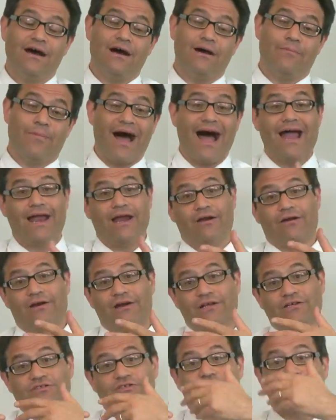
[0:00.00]
hire
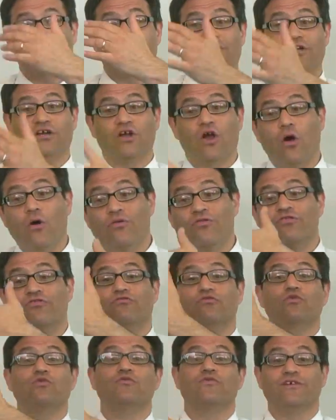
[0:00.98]
an attorney to go
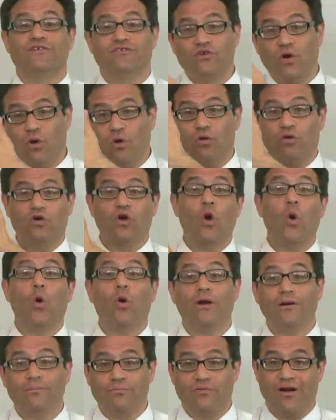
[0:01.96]
through this whole
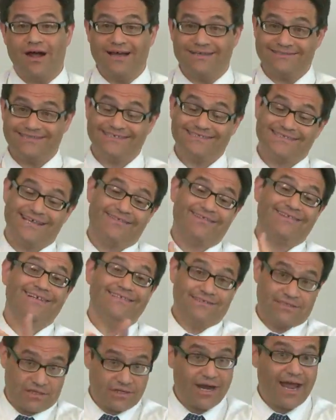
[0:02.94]
court process.
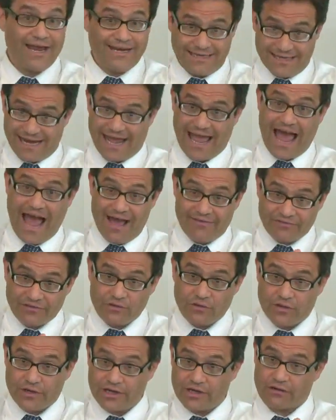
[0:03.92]
It's a good idea to have a
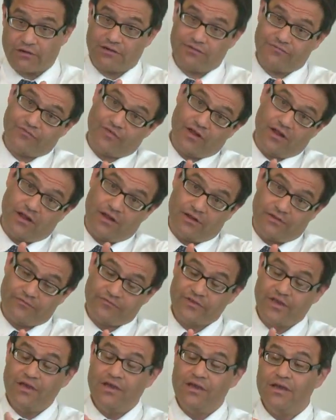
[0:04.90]
lawyer
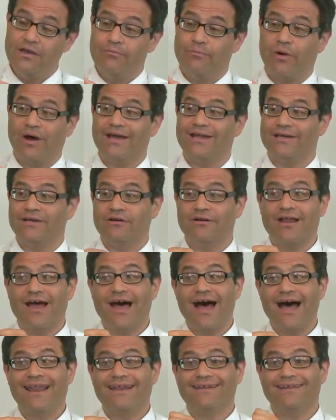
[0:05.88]
involved, but you're
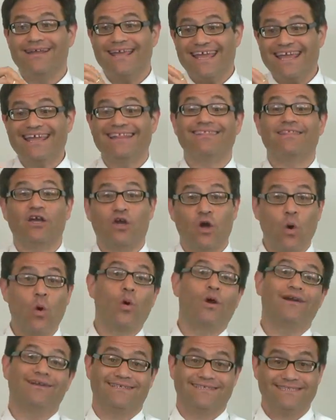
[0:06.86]
not in the
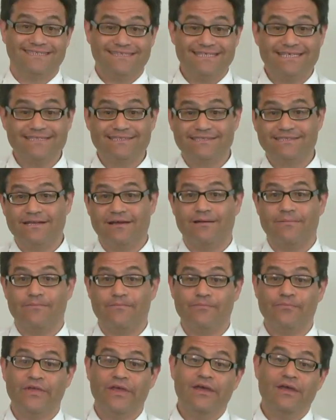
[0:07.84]
court
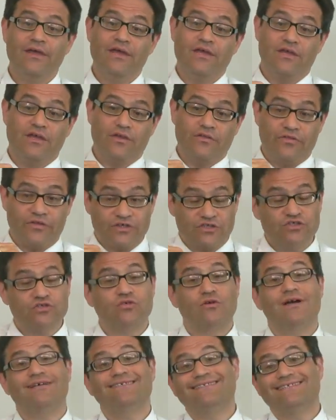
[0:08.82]
system. The
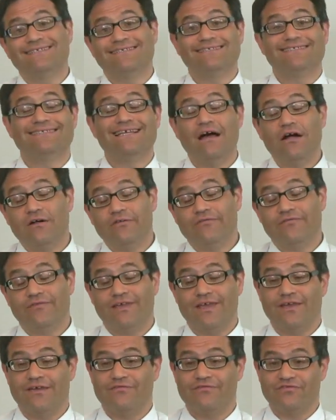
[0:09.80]
trust itself
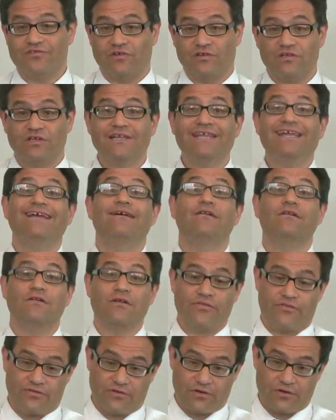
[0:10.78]
gives
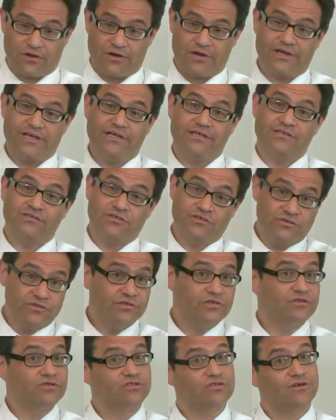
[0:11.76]
legal authority to
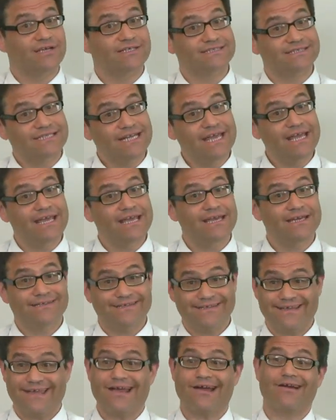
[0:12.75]
your trustee
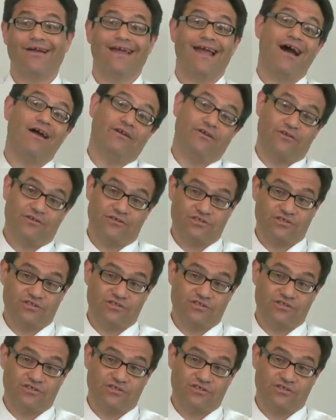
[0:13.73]
to carry out your